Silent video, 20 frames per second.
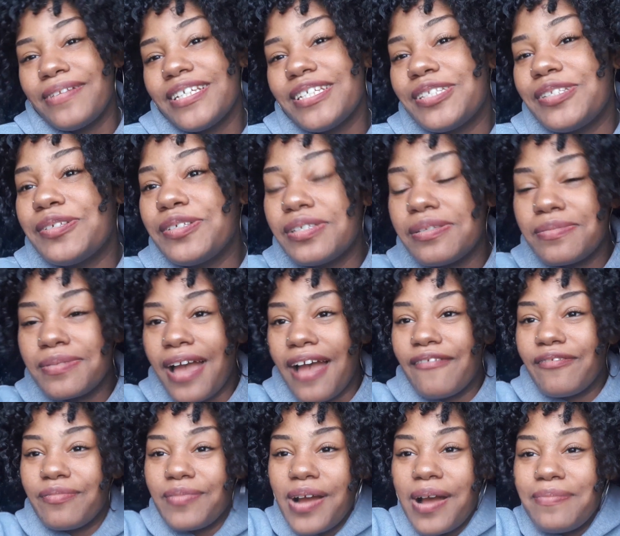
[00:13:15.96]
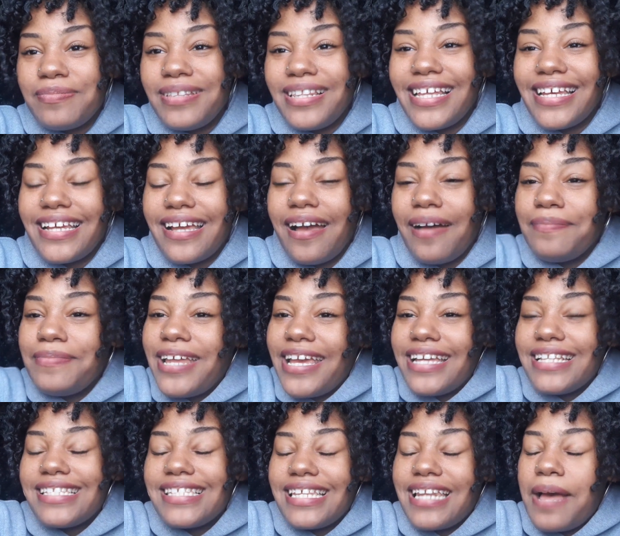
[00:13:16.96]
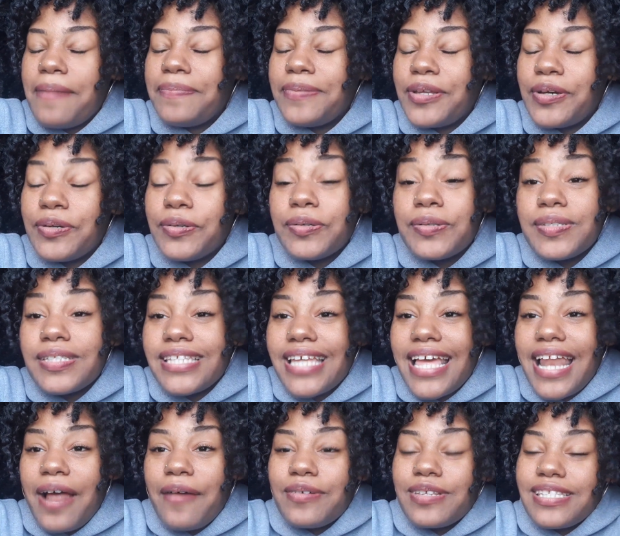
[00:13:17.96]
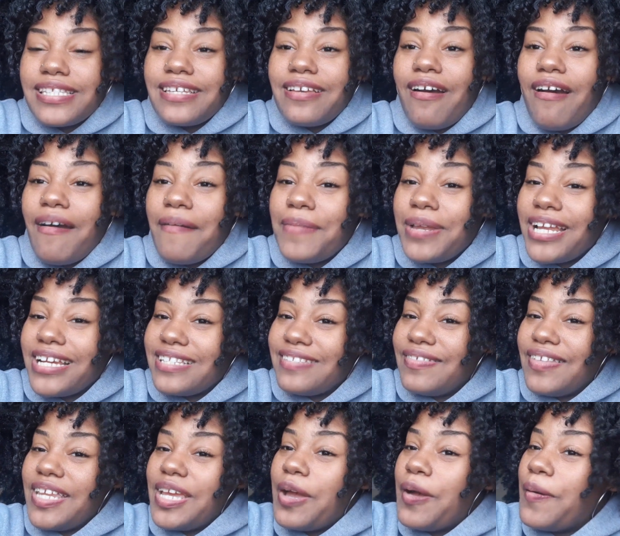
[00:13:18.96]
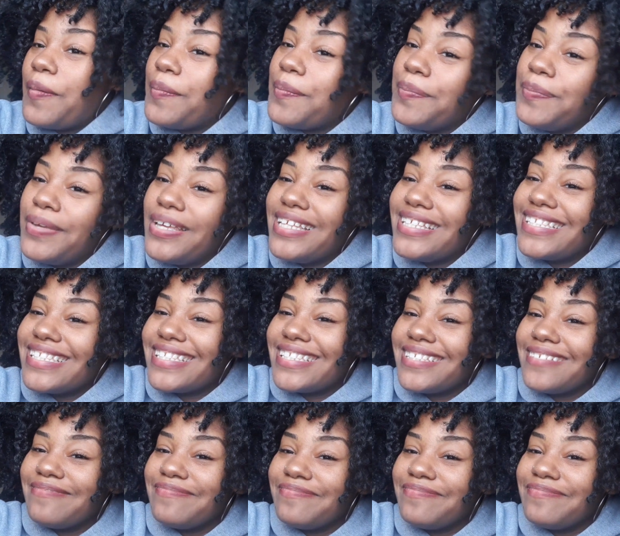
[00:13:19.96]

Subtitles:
Please do subscribe for more updates and uploads. And I will see y'all in my next video. Peace.